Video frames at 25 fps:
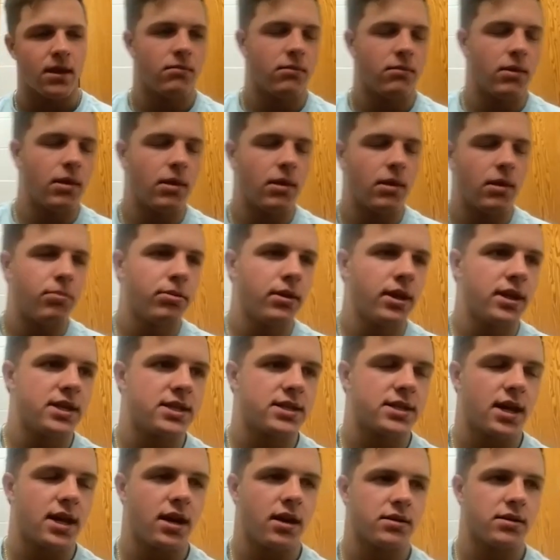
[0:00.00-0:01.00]
My play
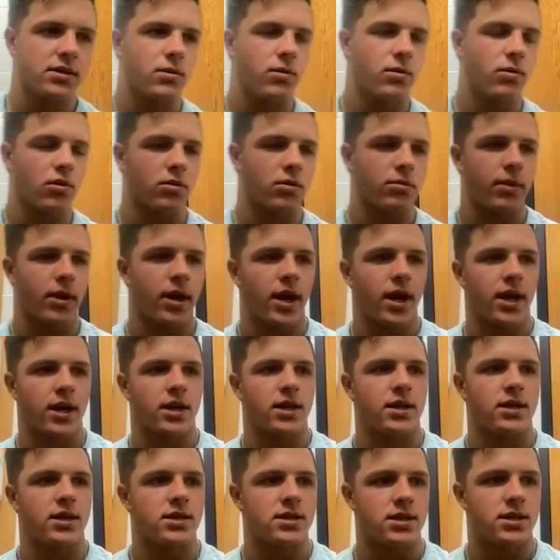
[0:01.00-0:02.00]
style as a quarterback
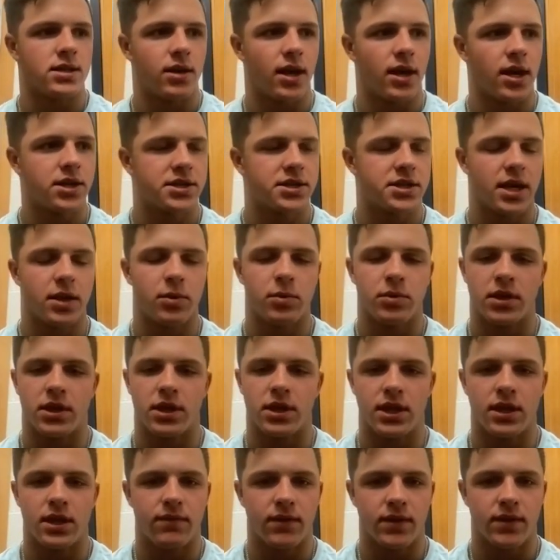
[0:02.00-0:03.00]
is, I just take what the
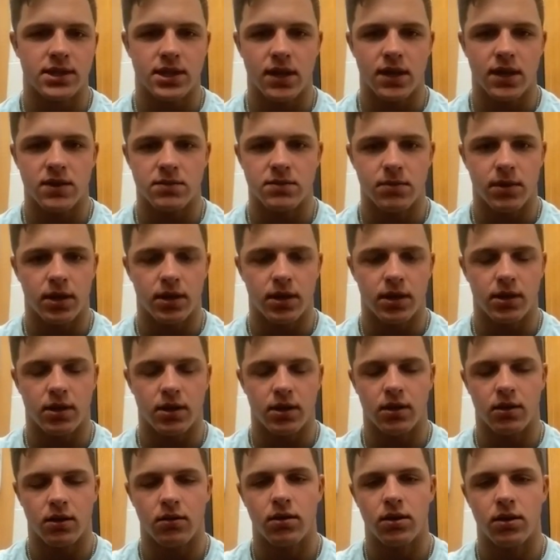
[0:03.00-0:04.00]
defense gives me.
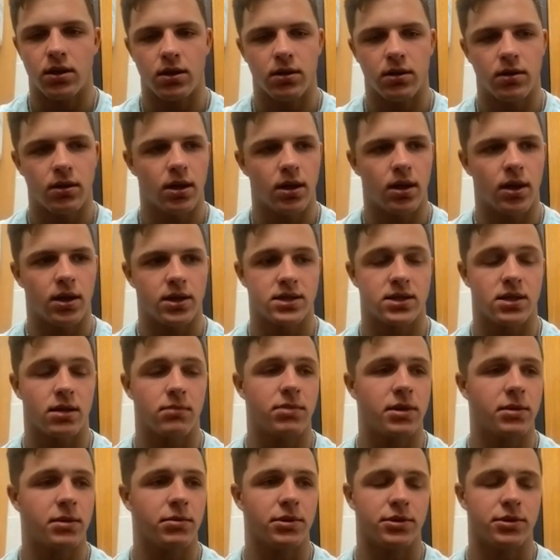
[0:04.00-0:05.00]
Some
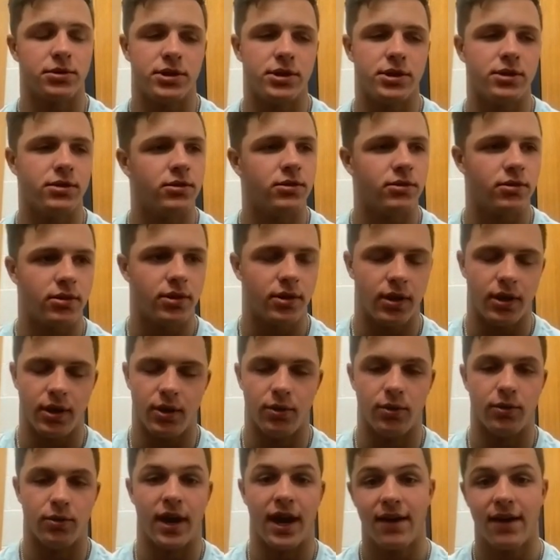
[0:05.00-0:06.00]
people who
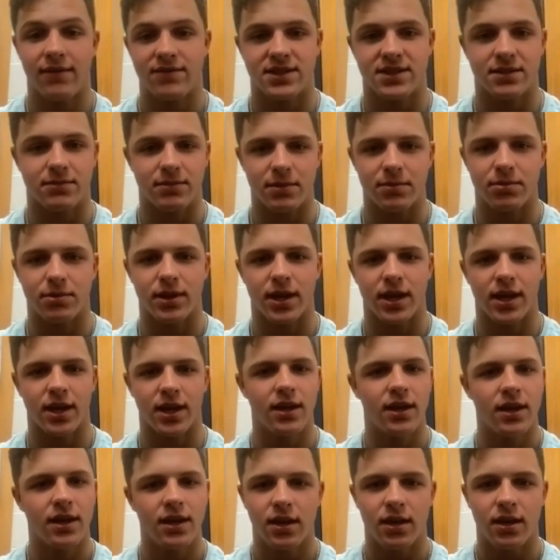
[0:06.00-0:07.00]
have seen me play
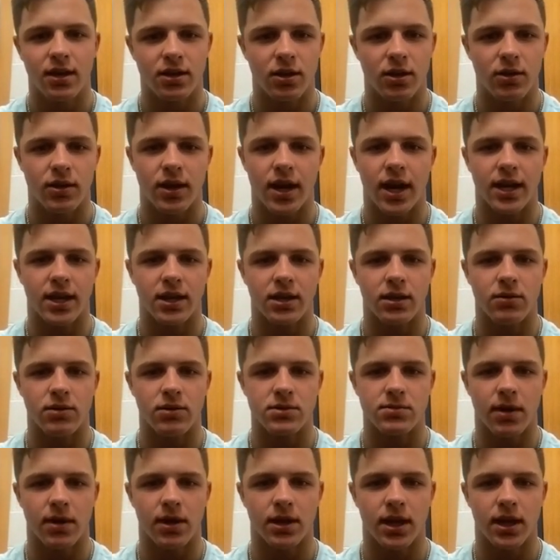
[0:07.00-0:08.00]
know that I can
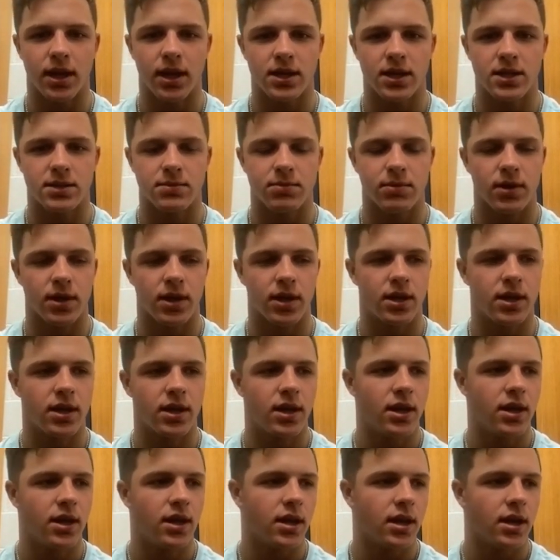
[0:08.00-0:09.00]
use my legs, but
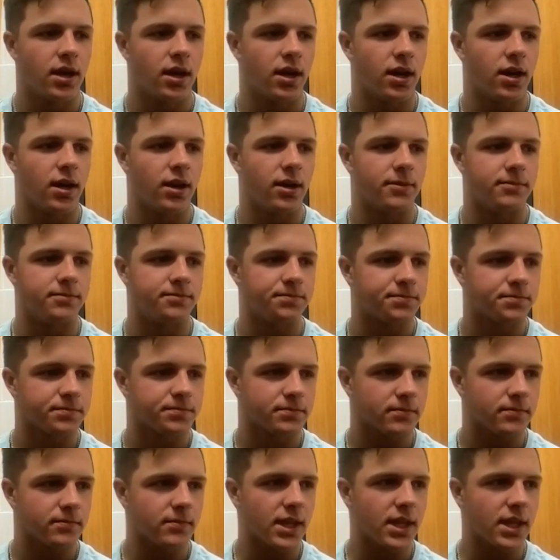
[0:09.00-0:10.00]

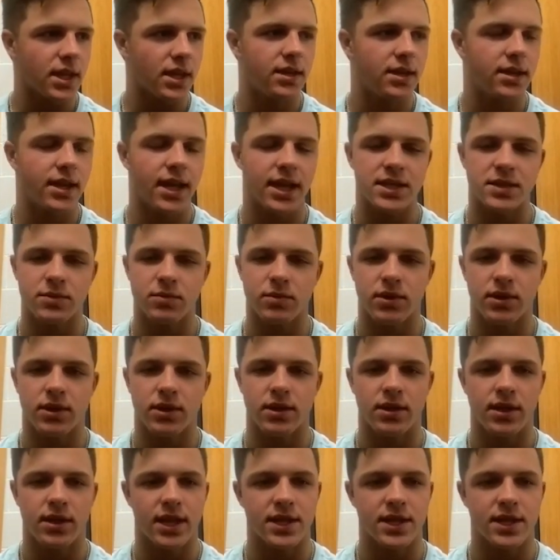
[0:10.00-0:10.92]
that's when